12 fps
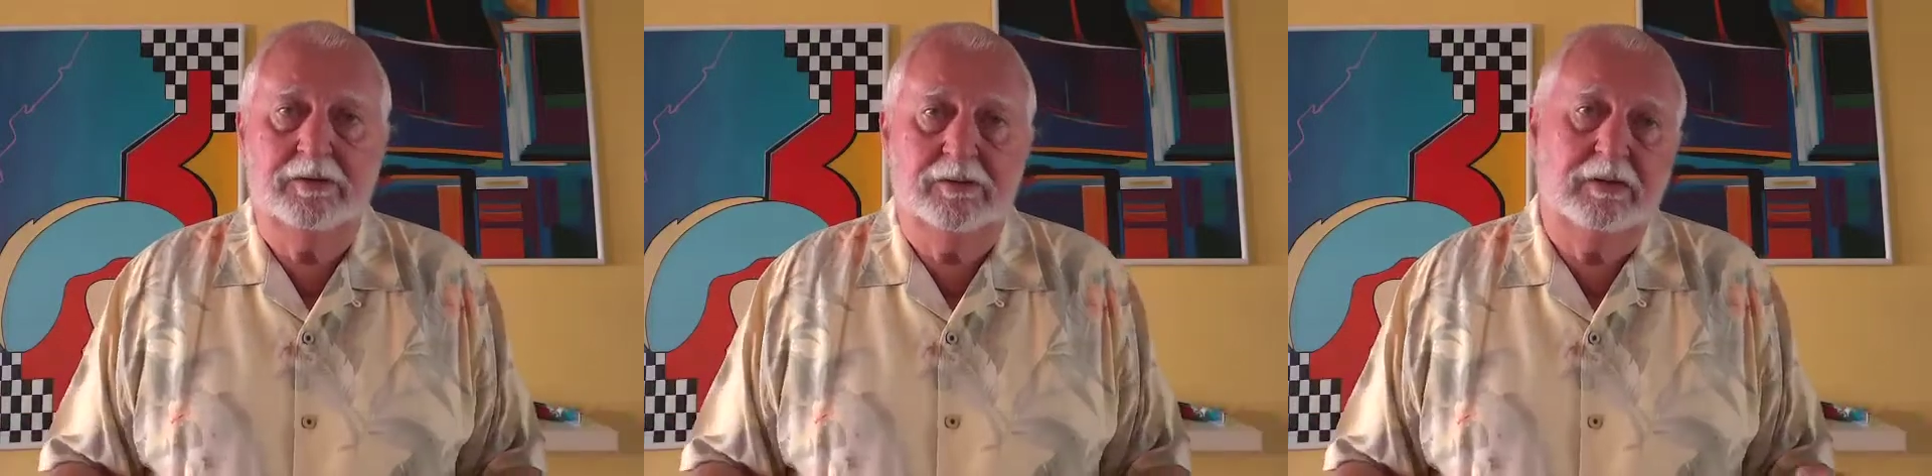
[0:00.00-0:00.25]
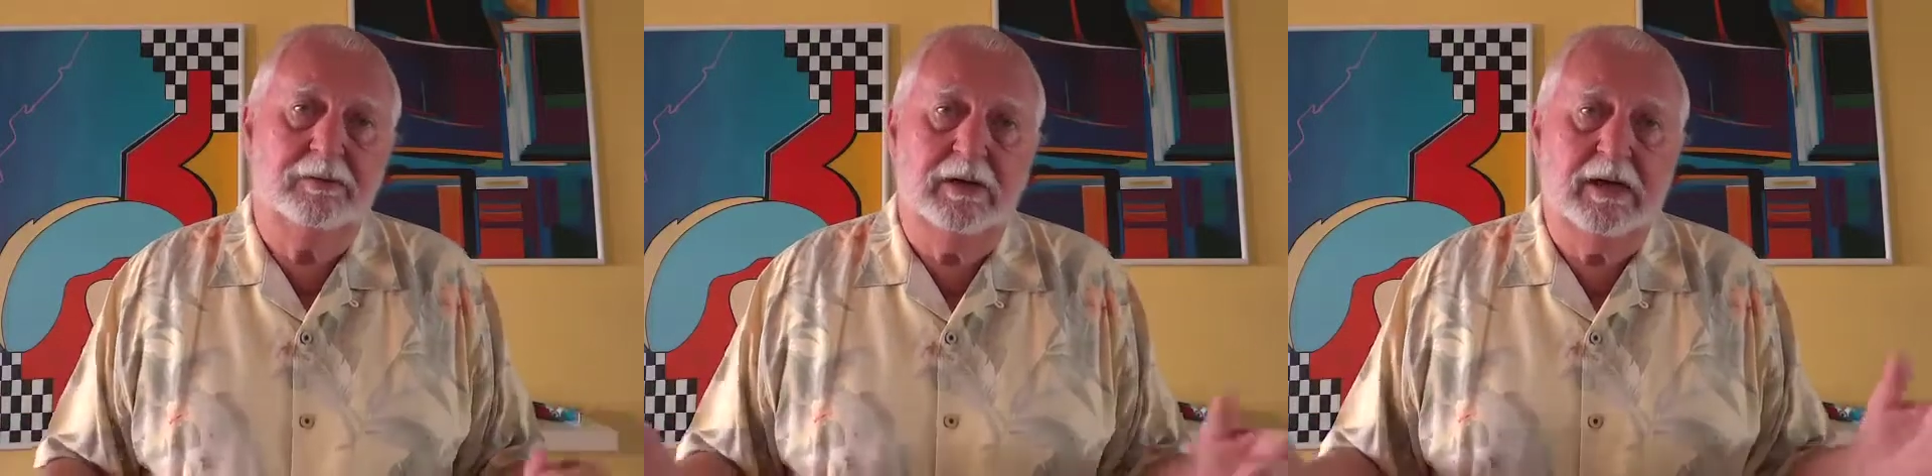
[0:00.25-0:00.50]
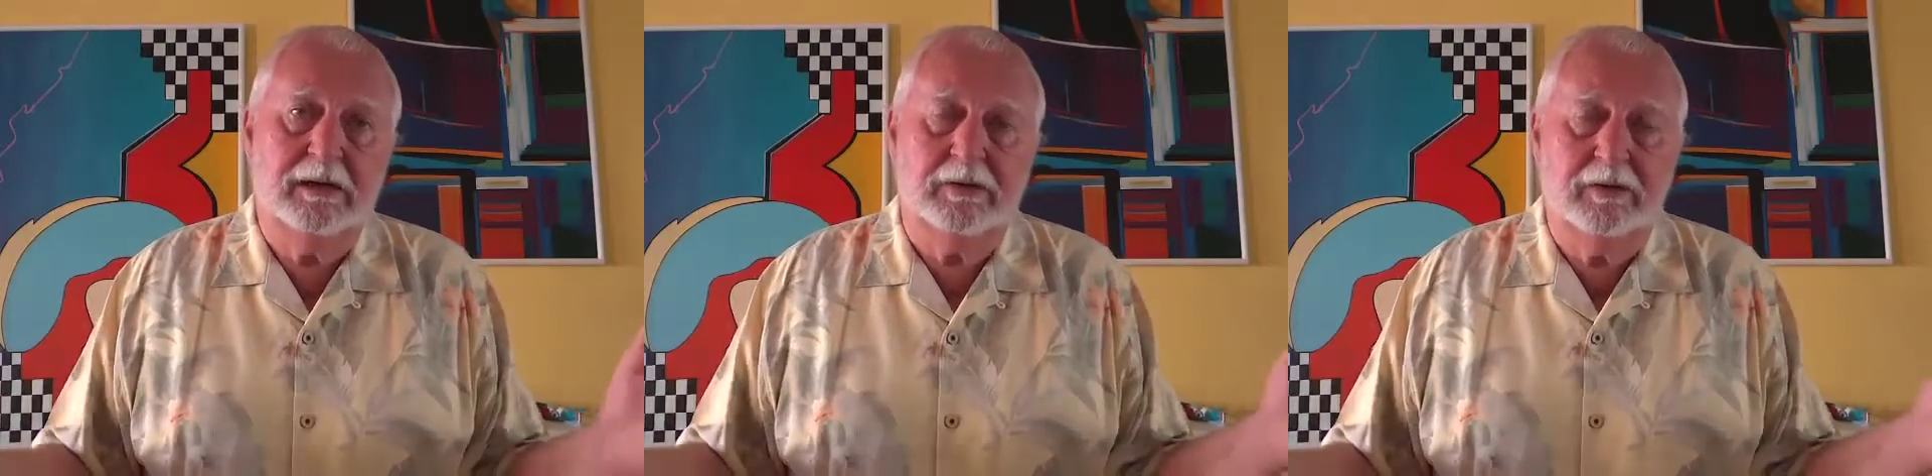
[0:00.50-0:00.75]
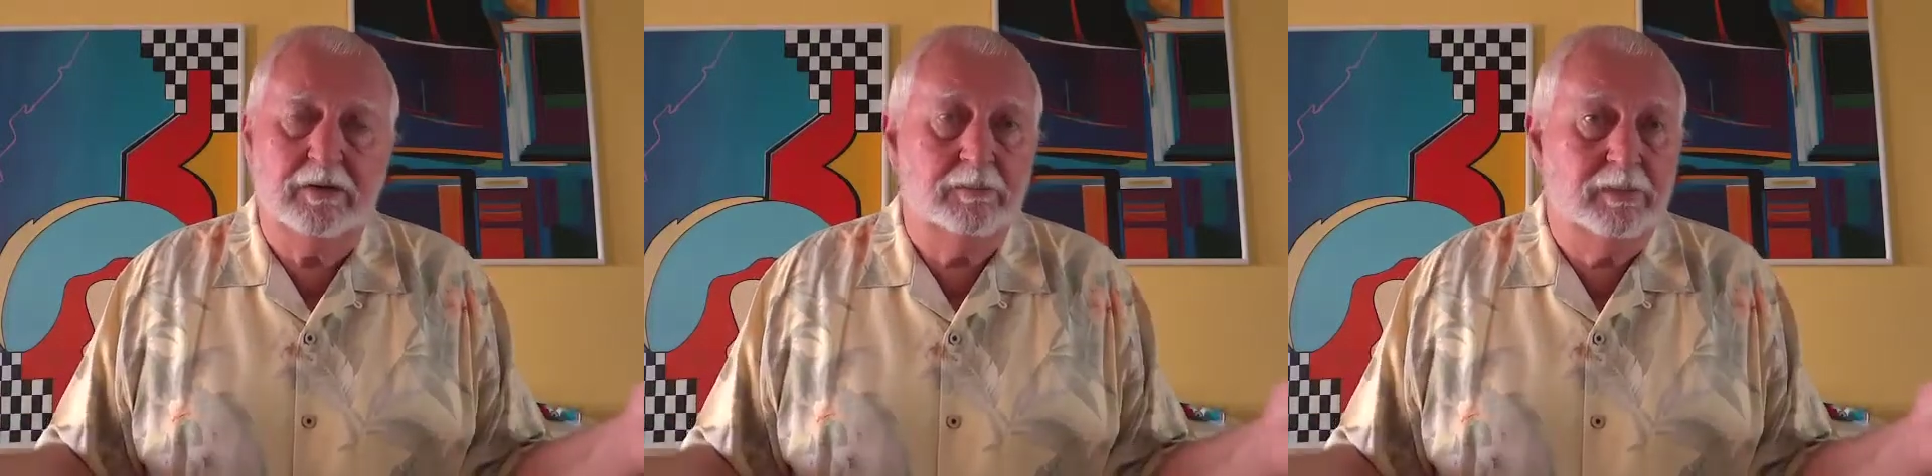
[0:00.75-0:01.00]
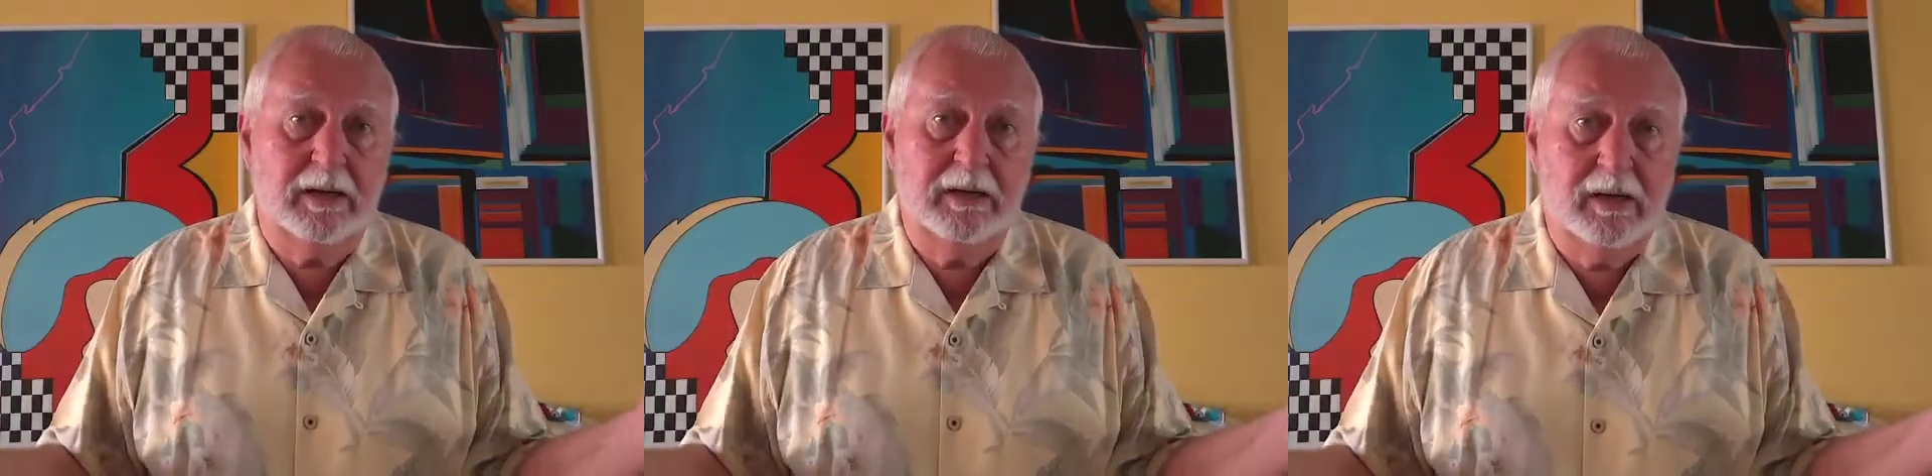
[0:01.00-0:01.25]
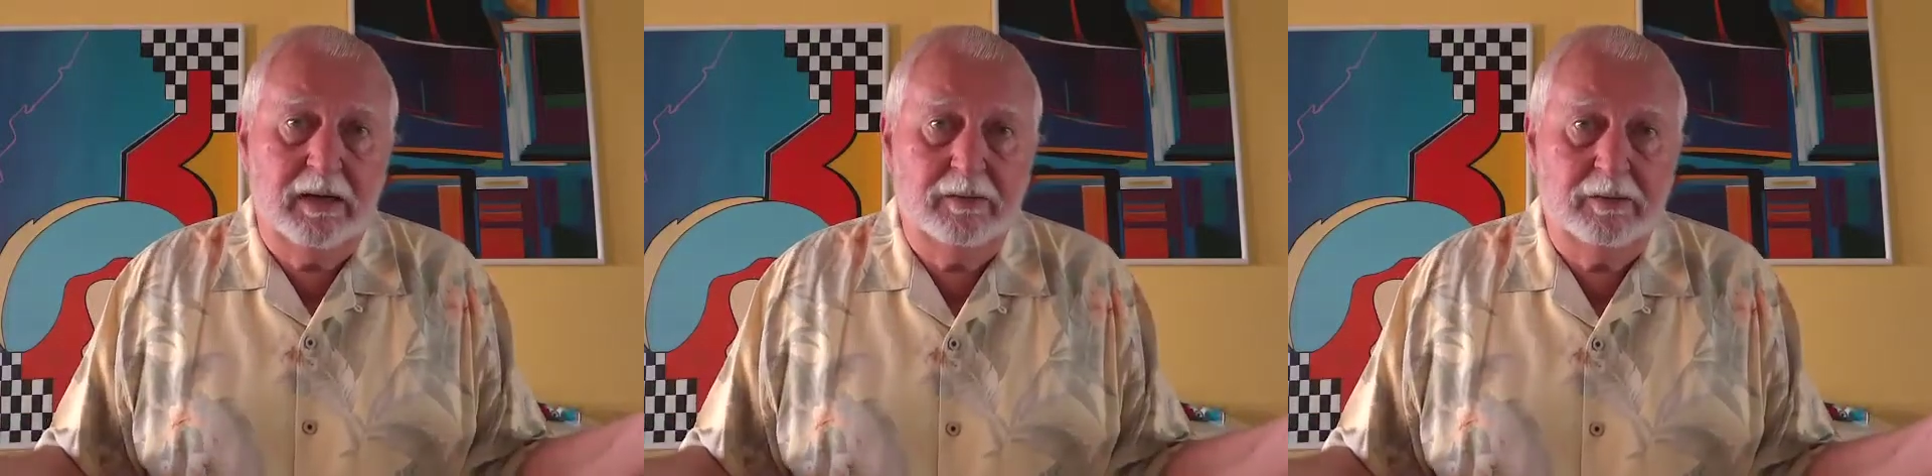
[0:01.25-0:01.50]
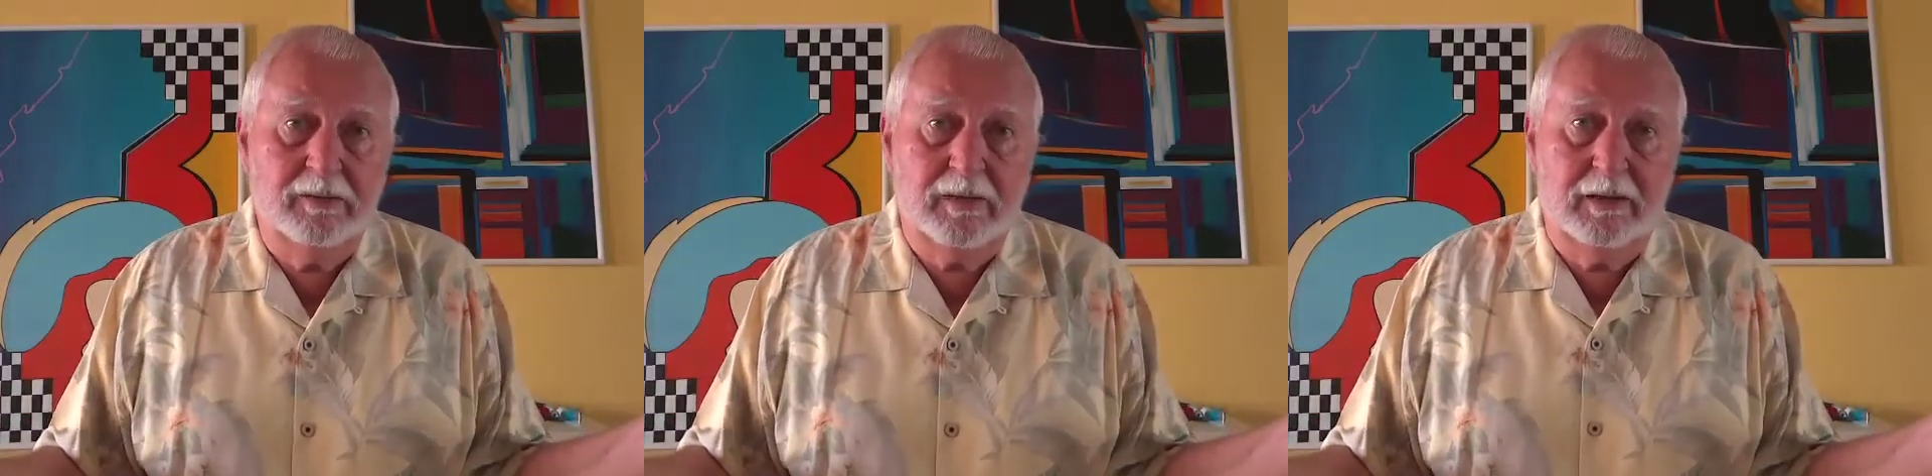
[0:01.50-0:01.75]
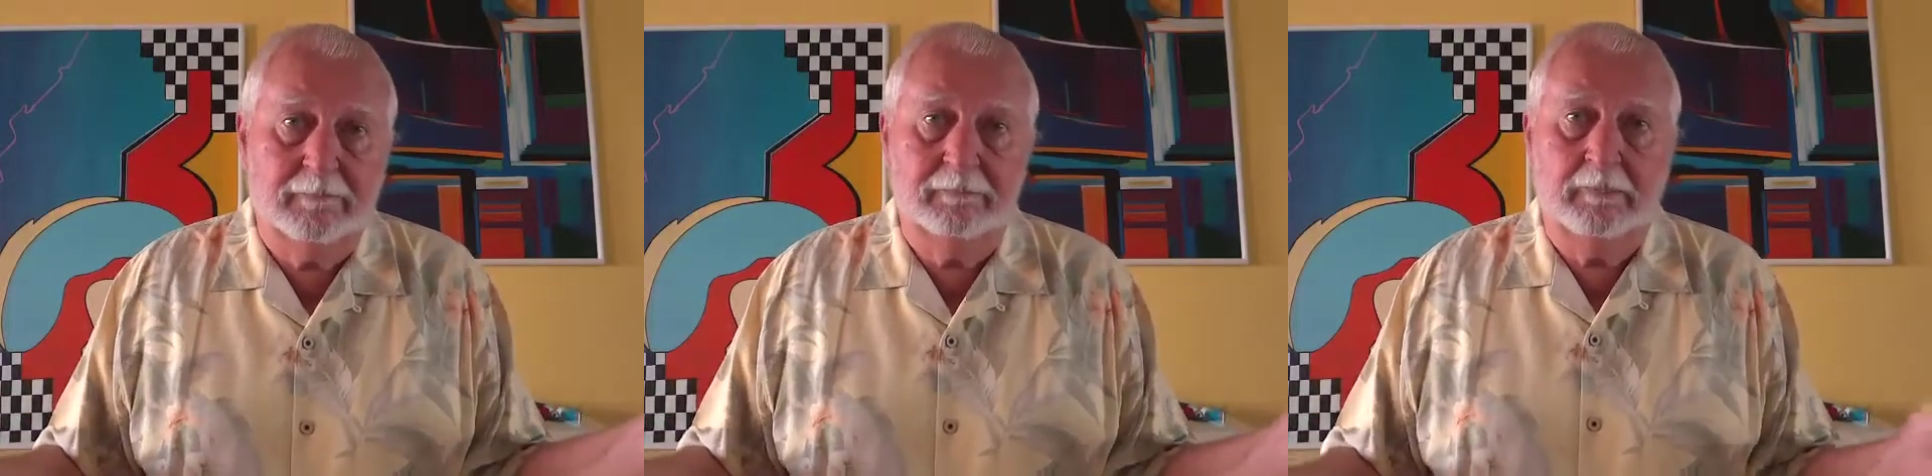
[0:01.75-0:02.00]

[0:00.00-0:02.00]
and see what I could do, but I can't do that.